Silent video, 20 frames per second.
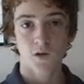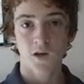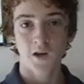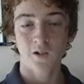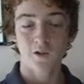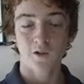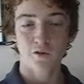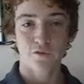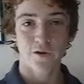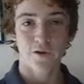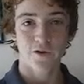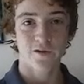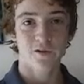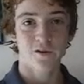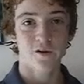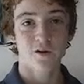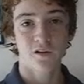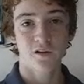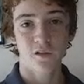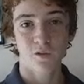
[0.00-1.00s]
He looked very
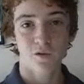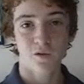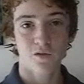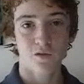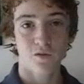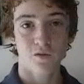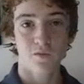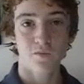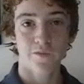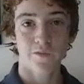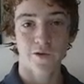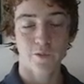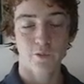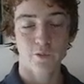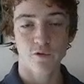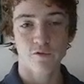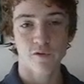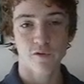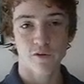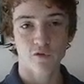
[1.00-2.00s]
good. He looked very
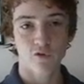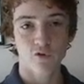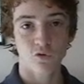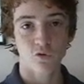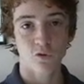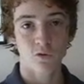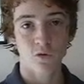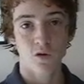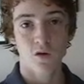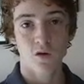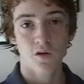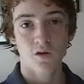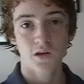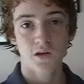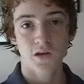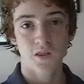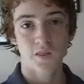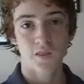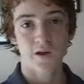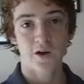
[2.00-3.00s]
professional
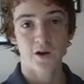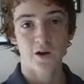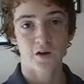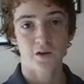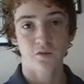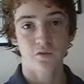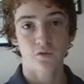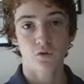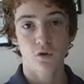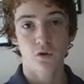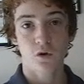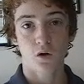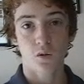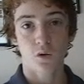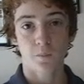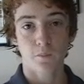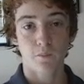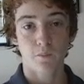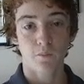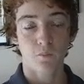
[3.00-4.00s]
in there and
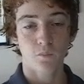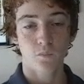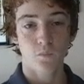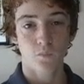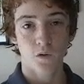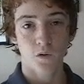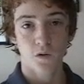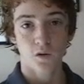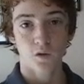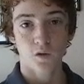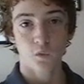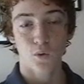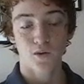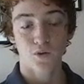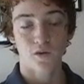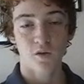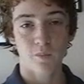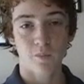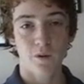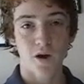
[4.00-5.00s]

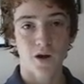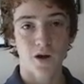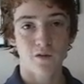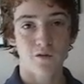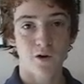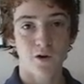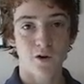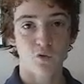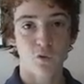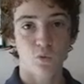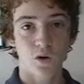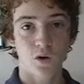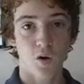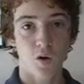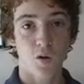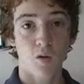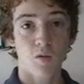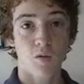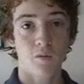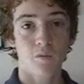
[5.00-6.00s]
went to the body very
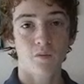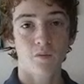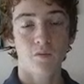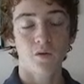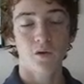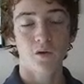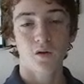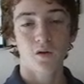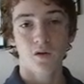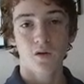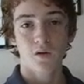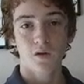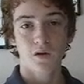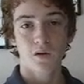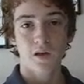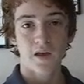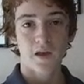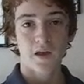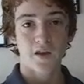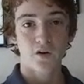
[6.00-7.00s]
well.
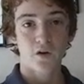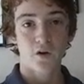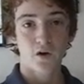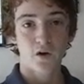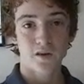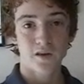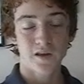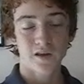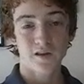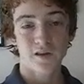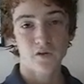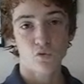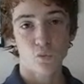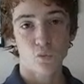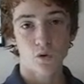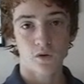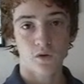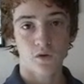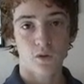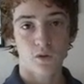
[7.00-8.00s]
And yeah, he's
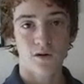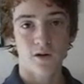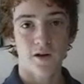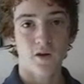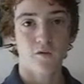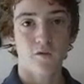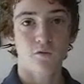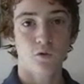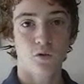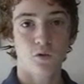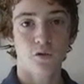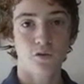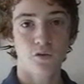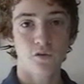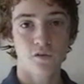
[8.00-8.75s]
one to look out for.